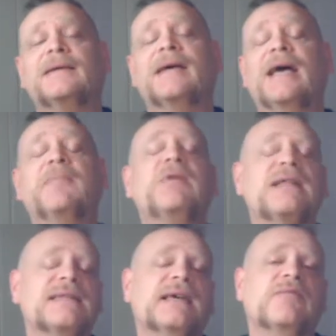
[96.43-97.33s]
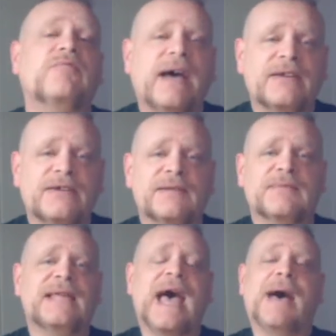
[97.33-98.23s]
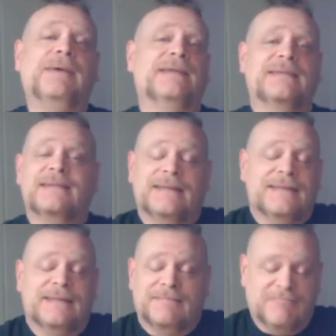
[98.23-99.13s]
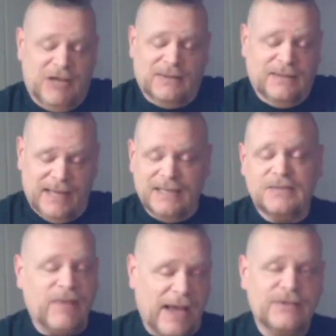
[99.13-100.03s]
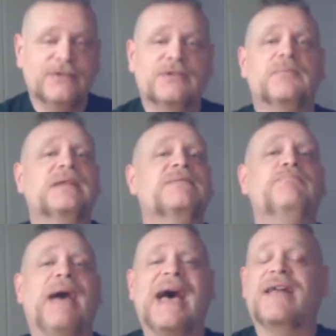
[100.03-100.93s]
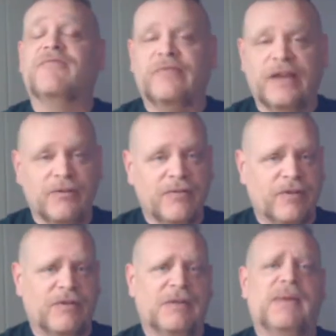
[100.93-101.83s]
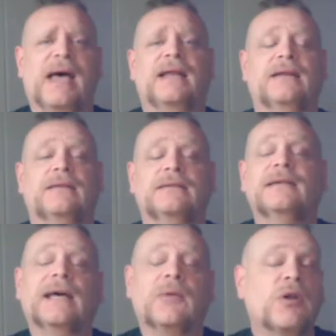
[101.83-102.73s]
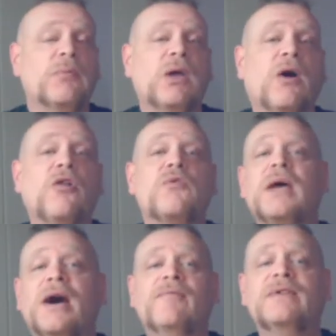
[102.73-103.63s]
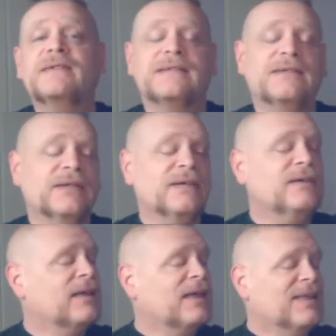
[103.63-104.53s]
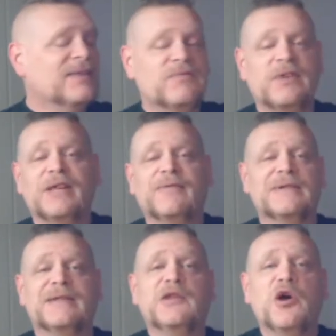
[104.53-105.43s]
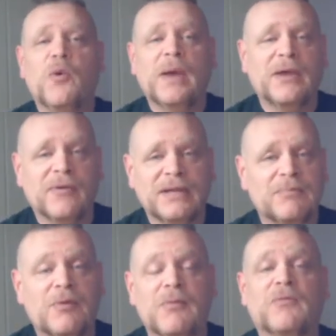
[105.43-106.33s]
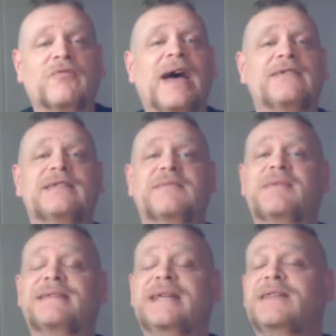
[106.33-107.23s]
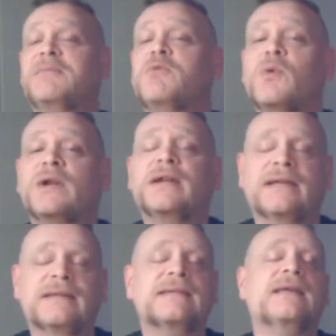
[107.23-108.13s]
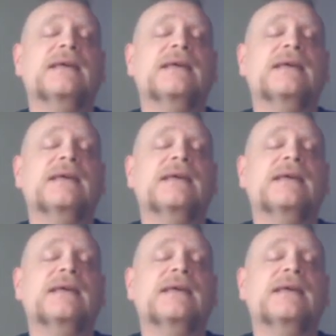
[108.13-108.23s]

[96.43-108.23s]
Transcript: And I'm not saying that fascism is happiness. This is not the case. Fascism is bad. Very, very bad. And I want to be all the way obvious and clear. This video is in no way going to promote fascism as anything but what it is.